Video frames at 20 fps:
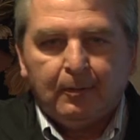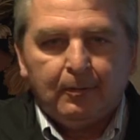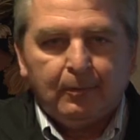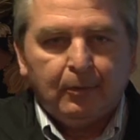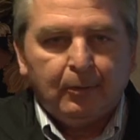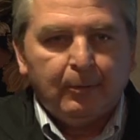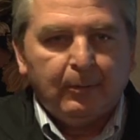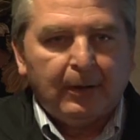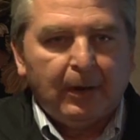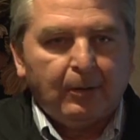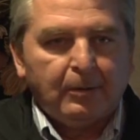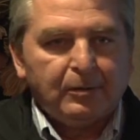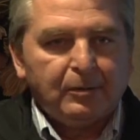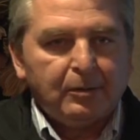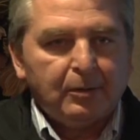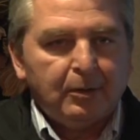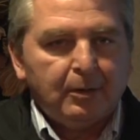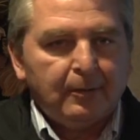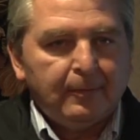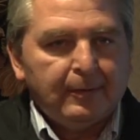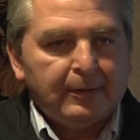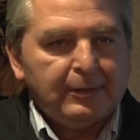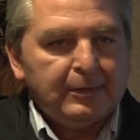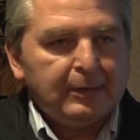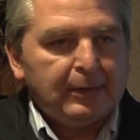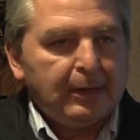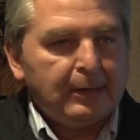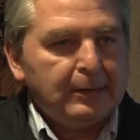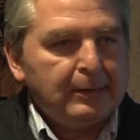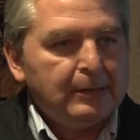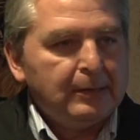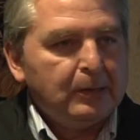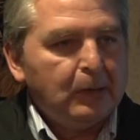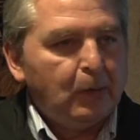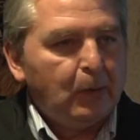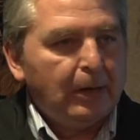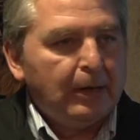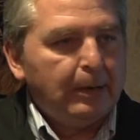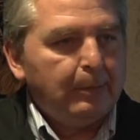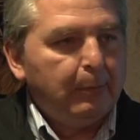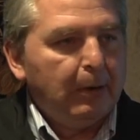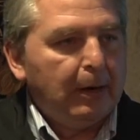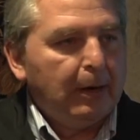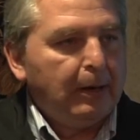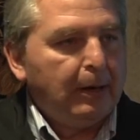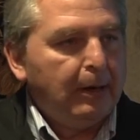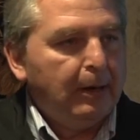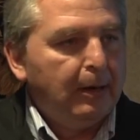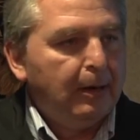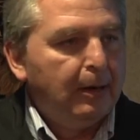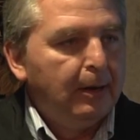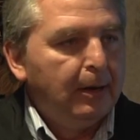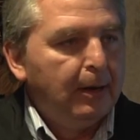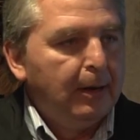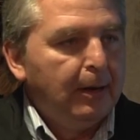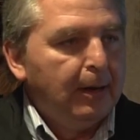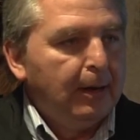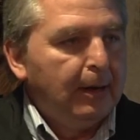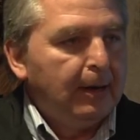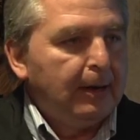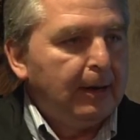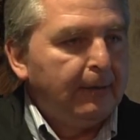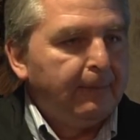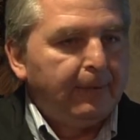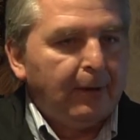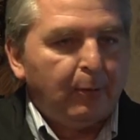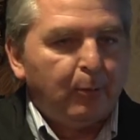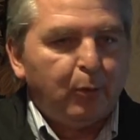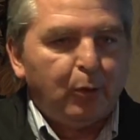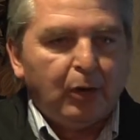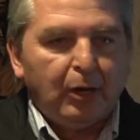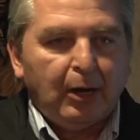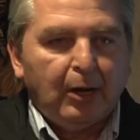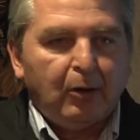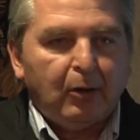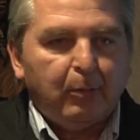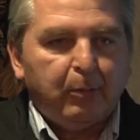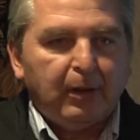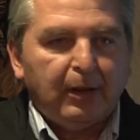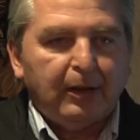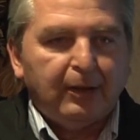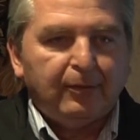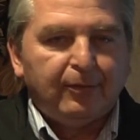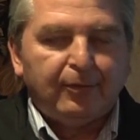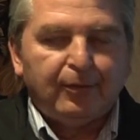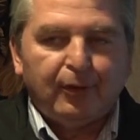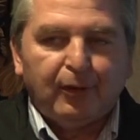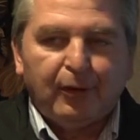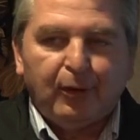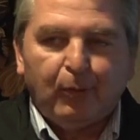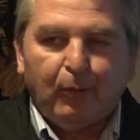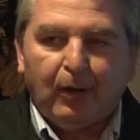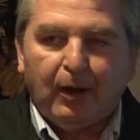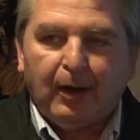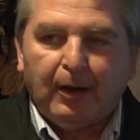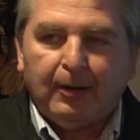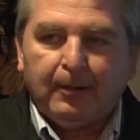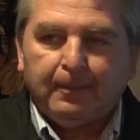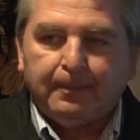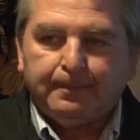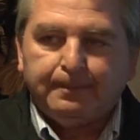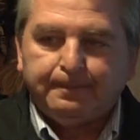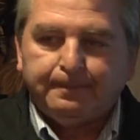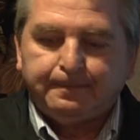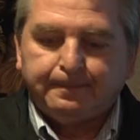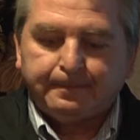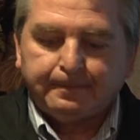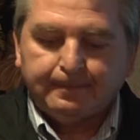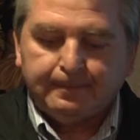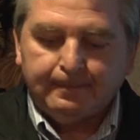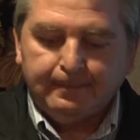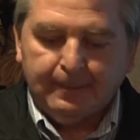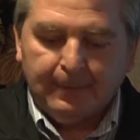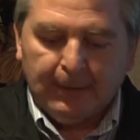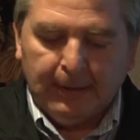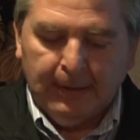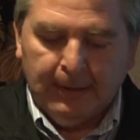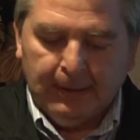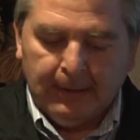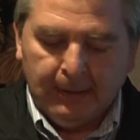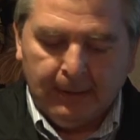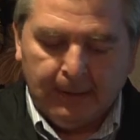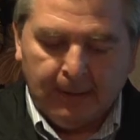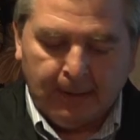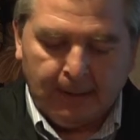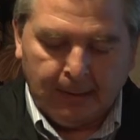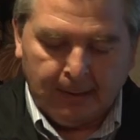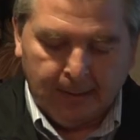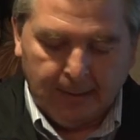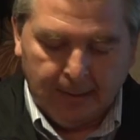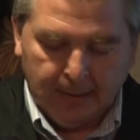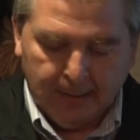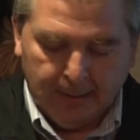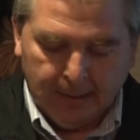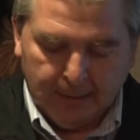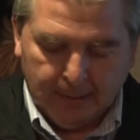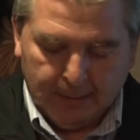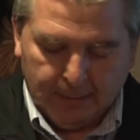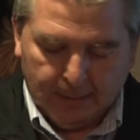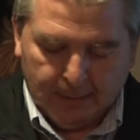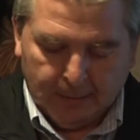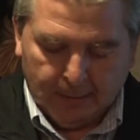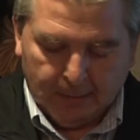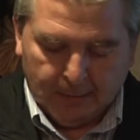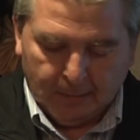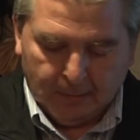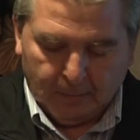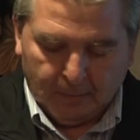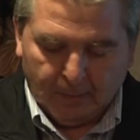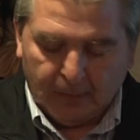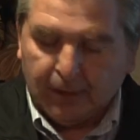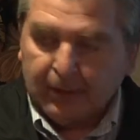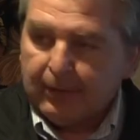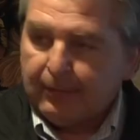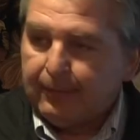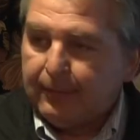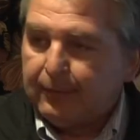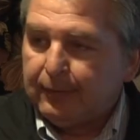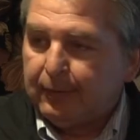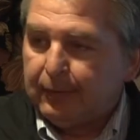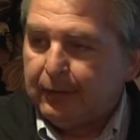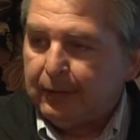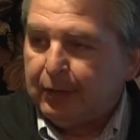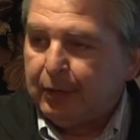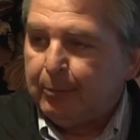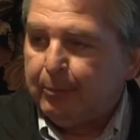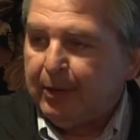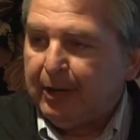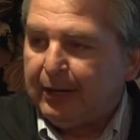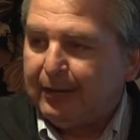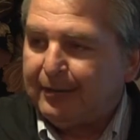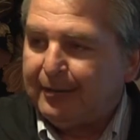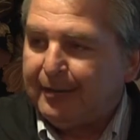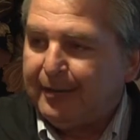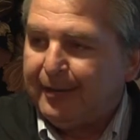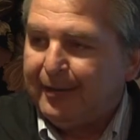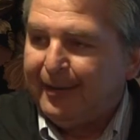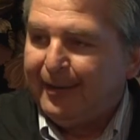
the room and I was nervous and I didn't know anybody, and I felt pretty out of place for a little while. And uh, what a difference a year makes.